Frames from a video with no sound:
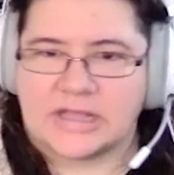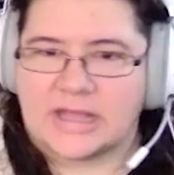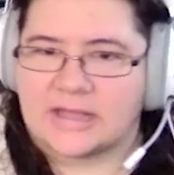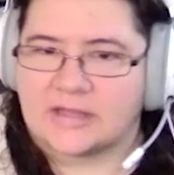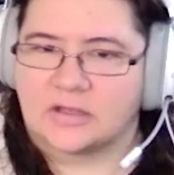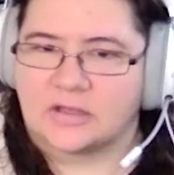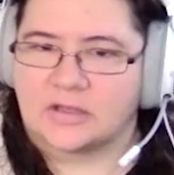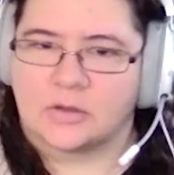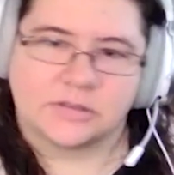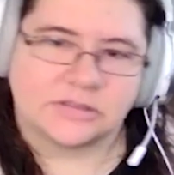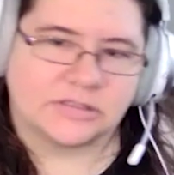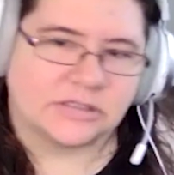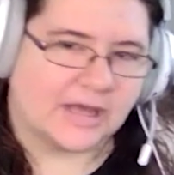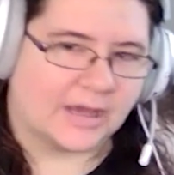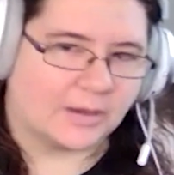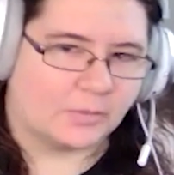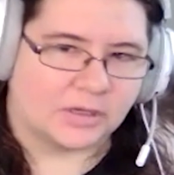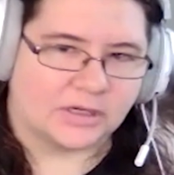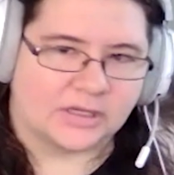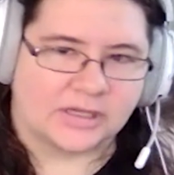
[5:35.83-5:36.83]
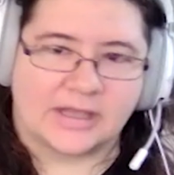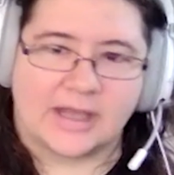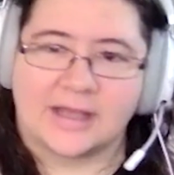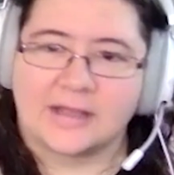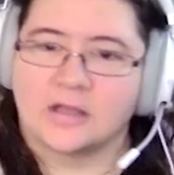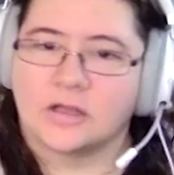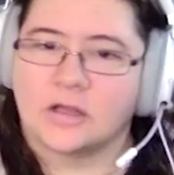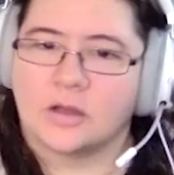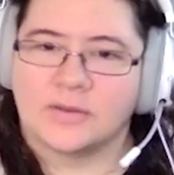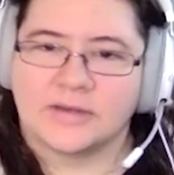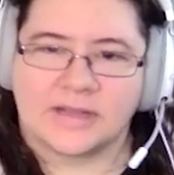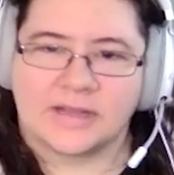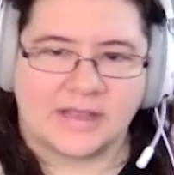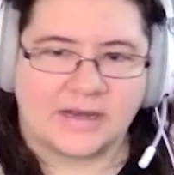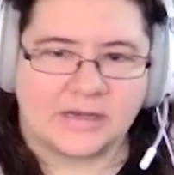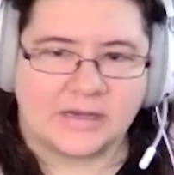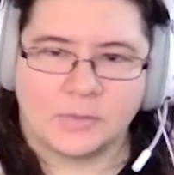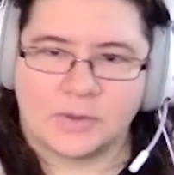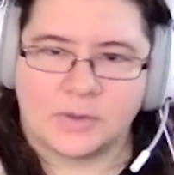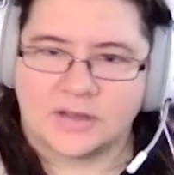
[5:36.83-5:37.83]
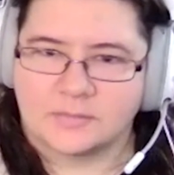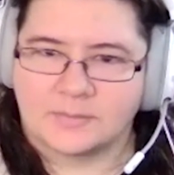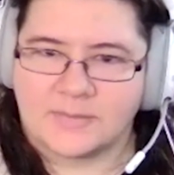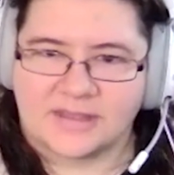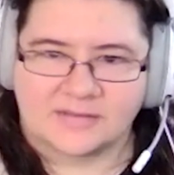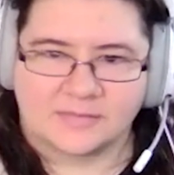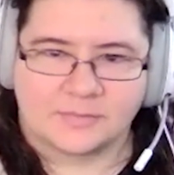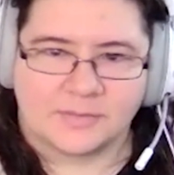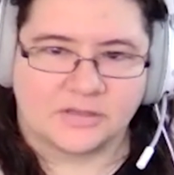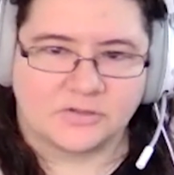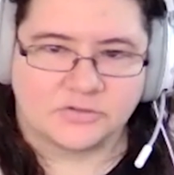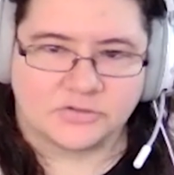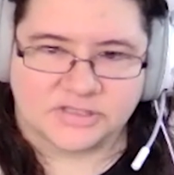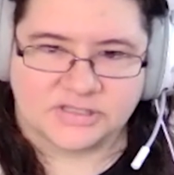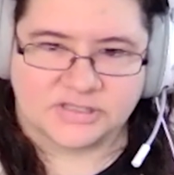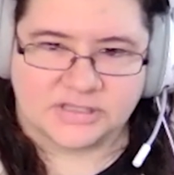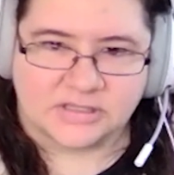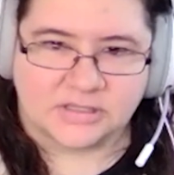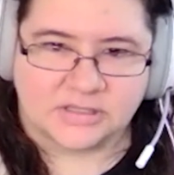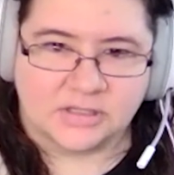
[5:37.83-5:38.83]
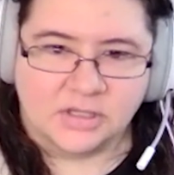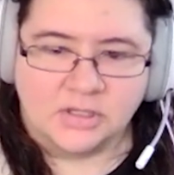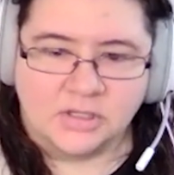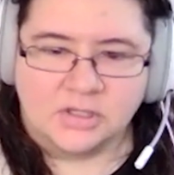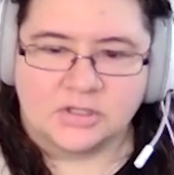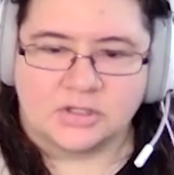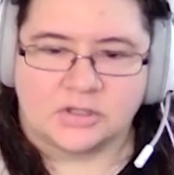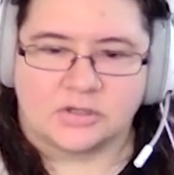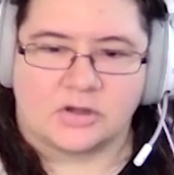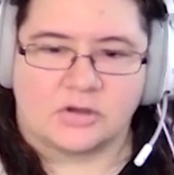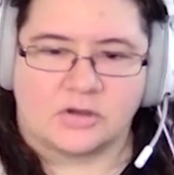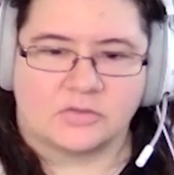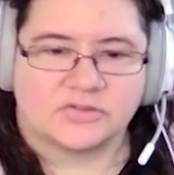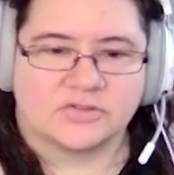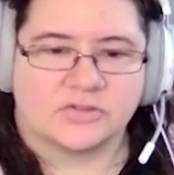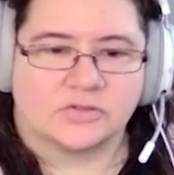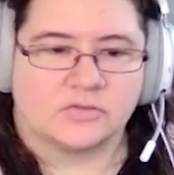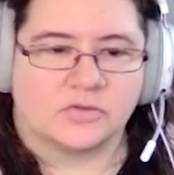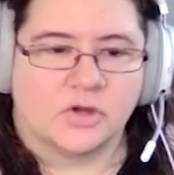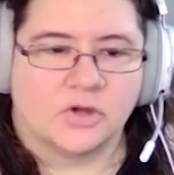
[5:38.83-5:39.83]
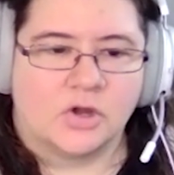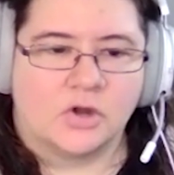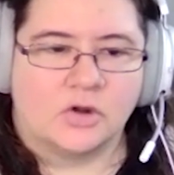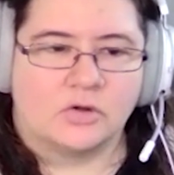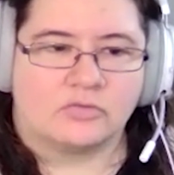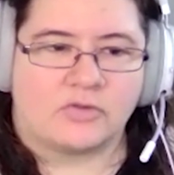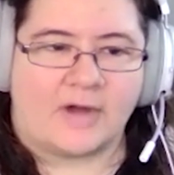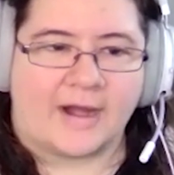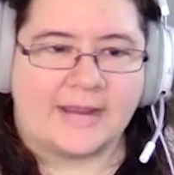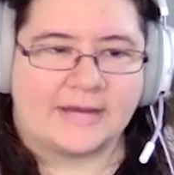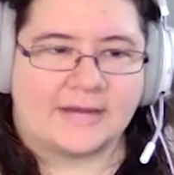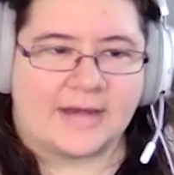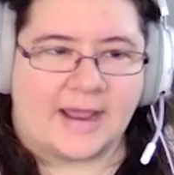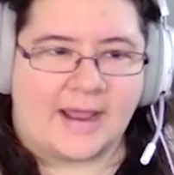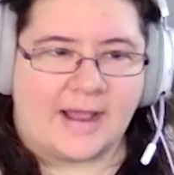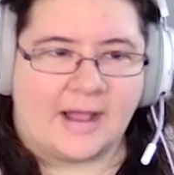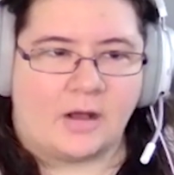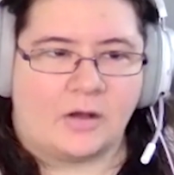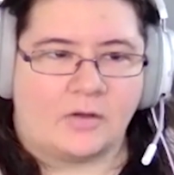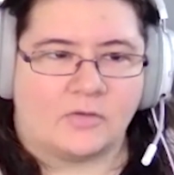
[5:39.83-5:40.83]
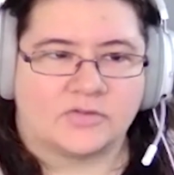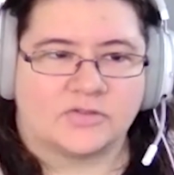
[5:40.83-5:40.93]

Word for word: I could go into networking, I could go into anywhere that makes me interested, so right now.